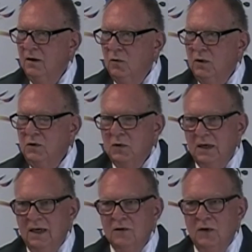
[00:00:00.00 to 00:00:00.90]
When you
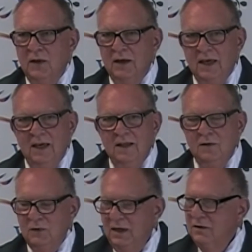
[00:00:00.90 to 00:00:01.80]
get to the
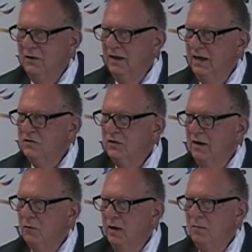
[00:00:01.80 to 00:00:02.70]
end, get to the edge of
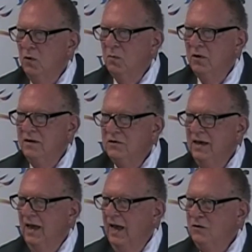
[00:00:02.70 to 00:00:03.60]
that rainbow bridge,
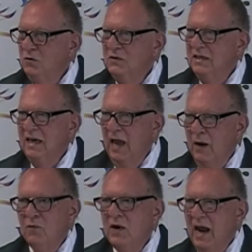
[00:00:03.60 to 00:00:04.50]
and you see
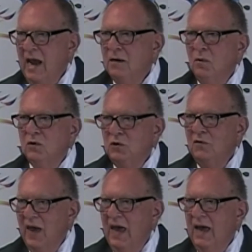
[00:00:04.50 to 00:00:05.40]
every animal
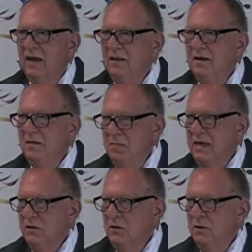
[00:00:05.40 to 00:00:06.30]
you've had
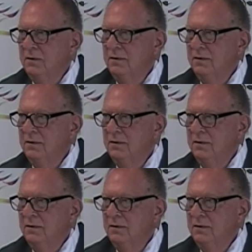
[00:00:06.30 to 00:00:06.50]
meet you.